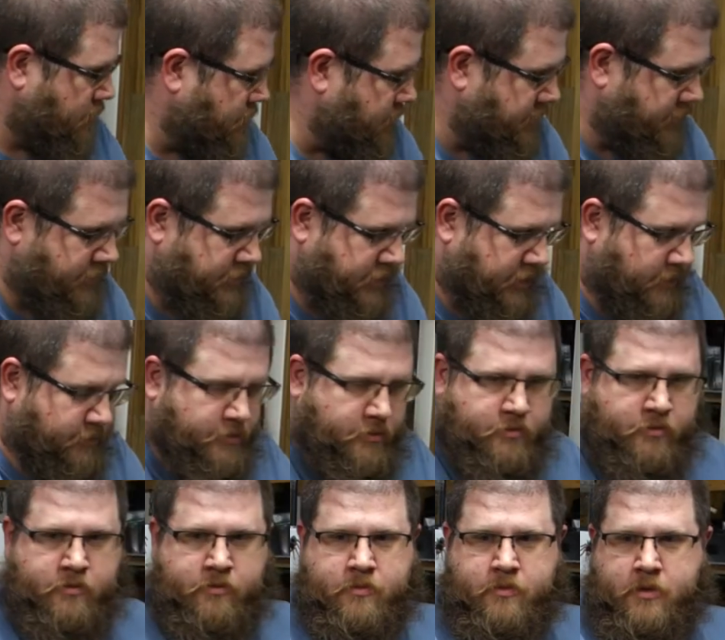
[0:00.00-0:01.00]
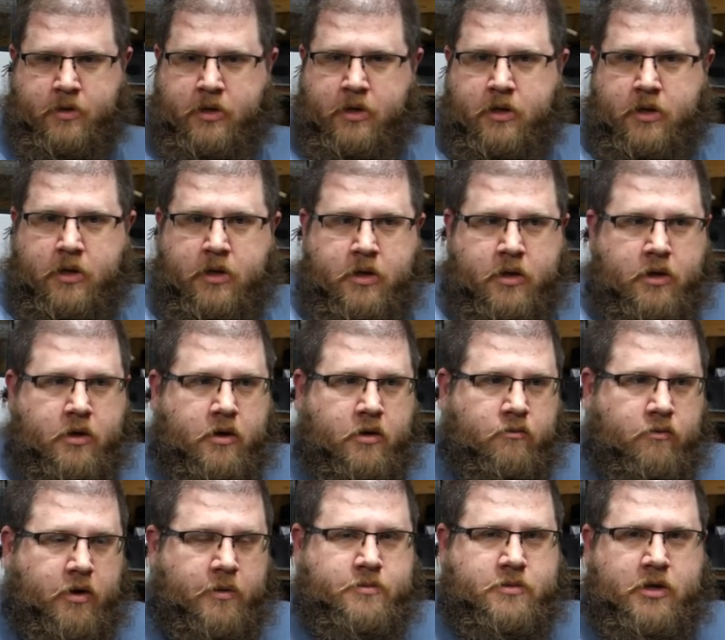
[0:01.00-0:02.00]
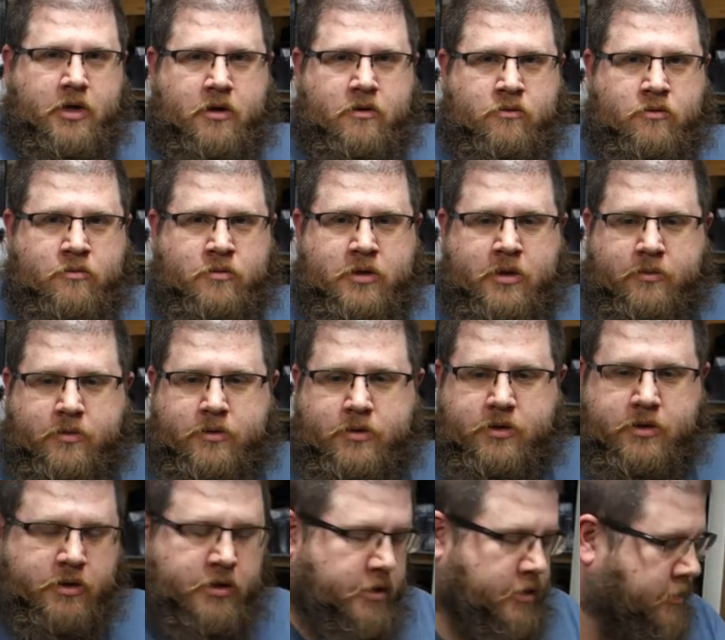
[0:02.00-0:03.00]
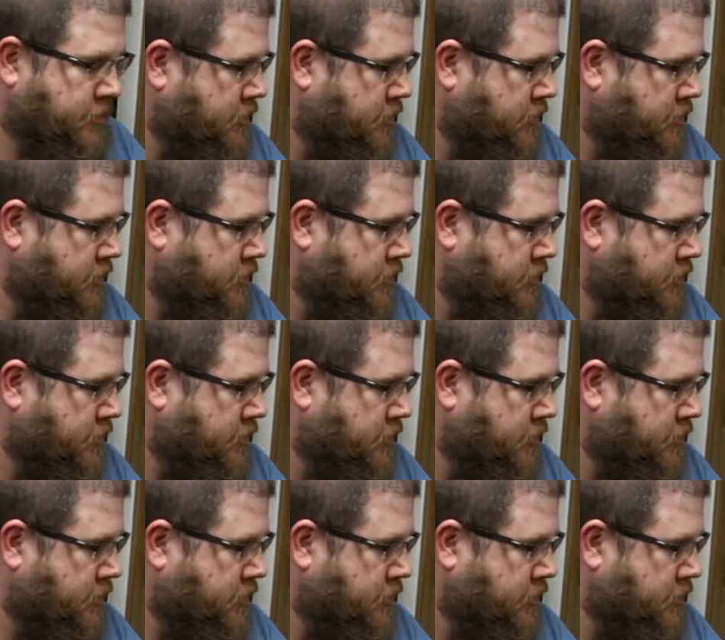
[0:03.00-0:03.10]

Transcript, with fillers: we just keep them reptile room temperature.